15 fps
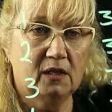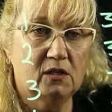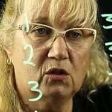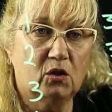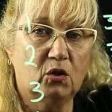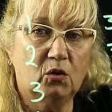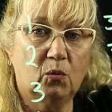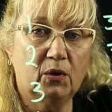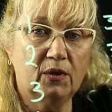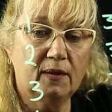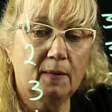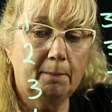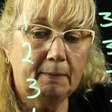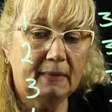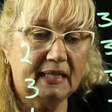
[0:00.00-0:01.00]
So you want the
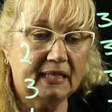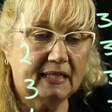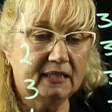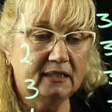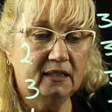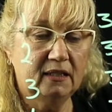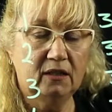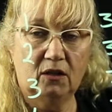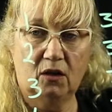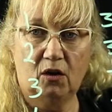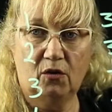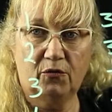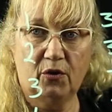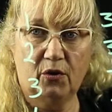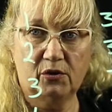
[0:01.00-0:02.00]
mean
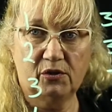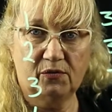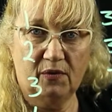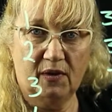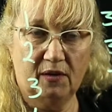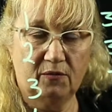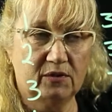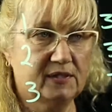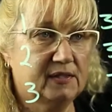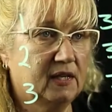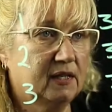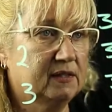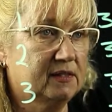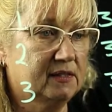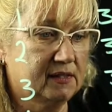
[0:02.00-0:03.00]
of those 5
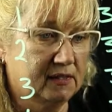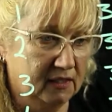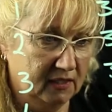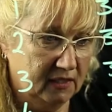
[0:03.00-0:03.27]
results,